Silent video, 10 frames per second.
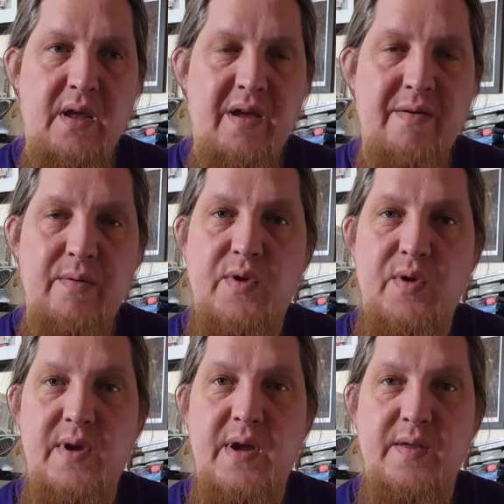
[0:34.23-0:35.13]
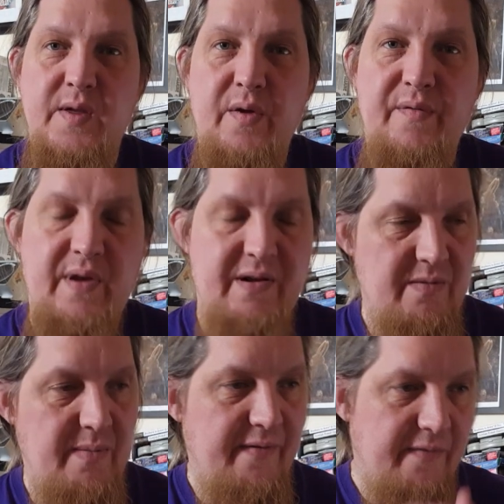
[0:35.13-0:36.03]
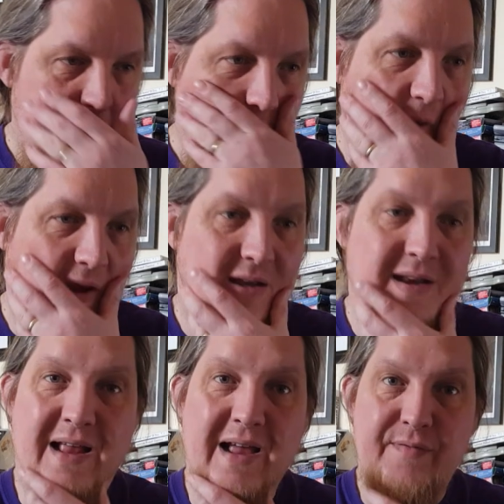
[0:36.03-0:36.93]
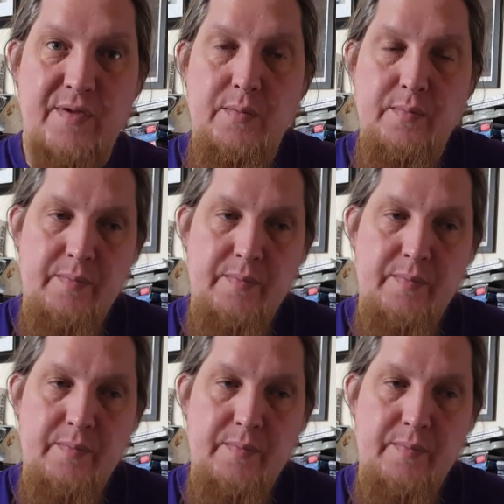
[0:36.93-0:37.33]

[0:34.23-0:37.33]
around two years ago at Flickering Myth. Well, you didn't have to.